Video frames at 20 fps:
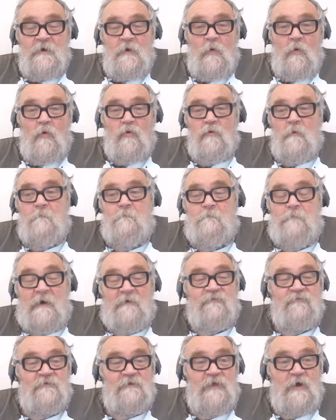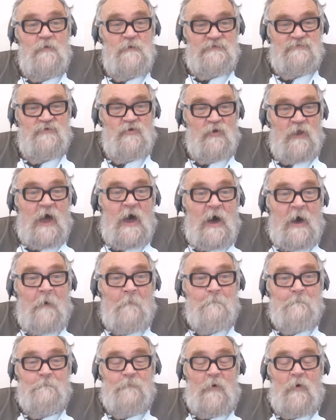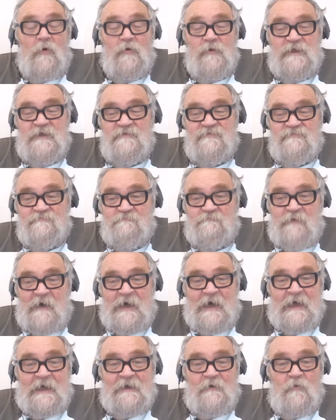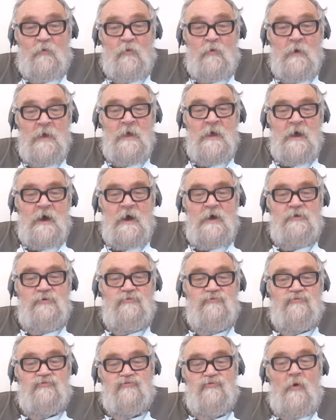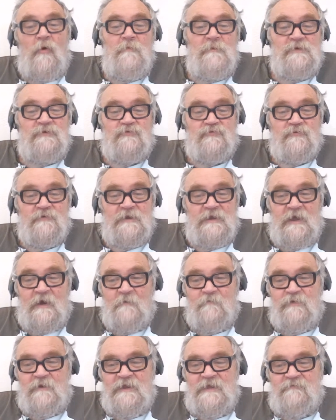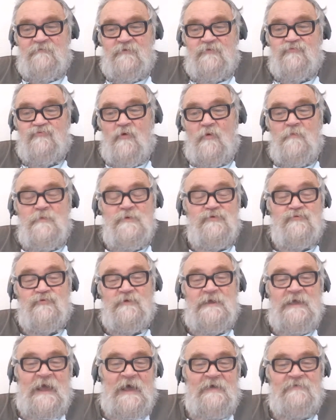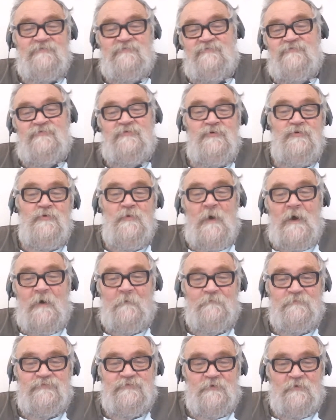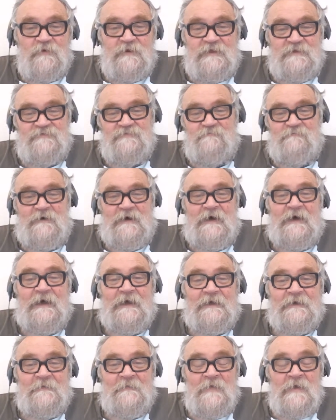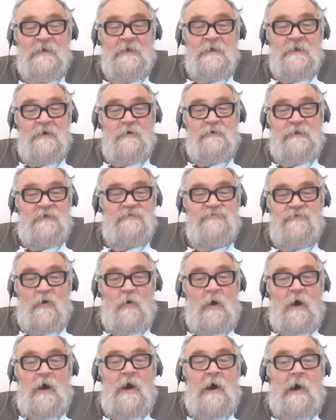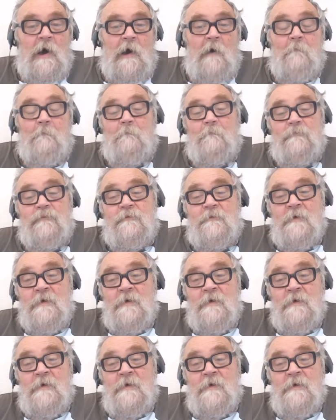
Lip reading: Or a buffalo, it's got a hump on its back. Or a dromedary, I believe a dromedary has two humps on its back. Okay, so a hump.